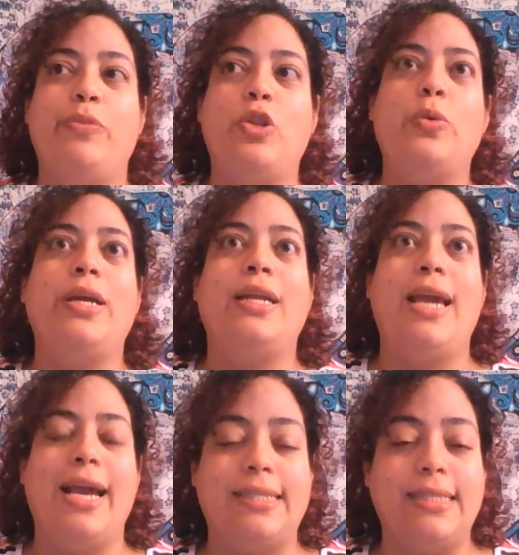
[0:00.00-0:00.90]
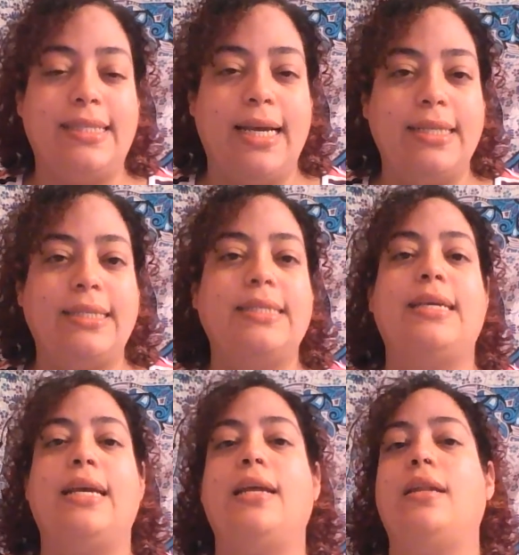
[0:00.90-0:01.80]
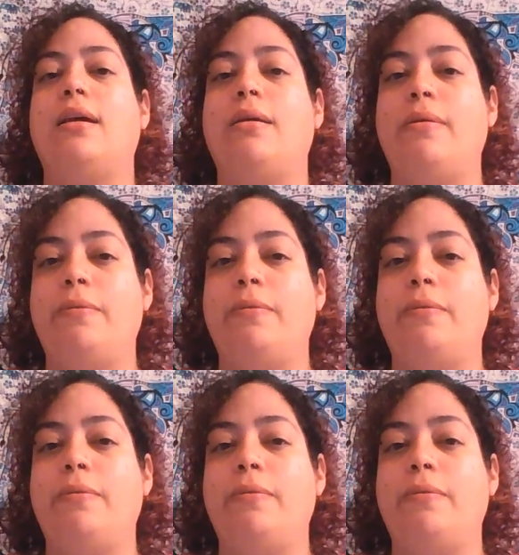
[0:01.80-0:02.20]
doing exercises and